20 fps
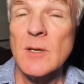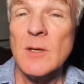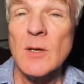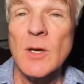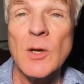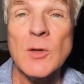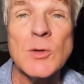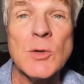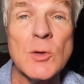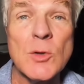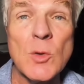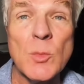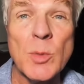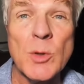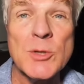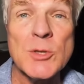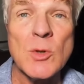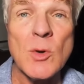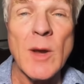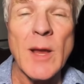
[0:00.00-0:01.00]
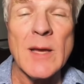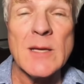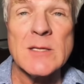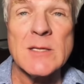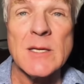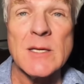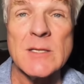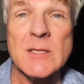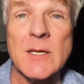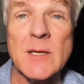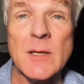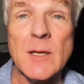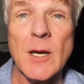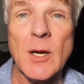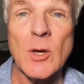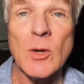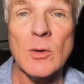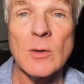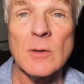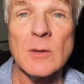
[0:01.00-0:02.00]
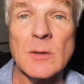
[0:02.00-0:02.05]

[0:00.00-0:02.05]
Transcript: until you put your assets in there.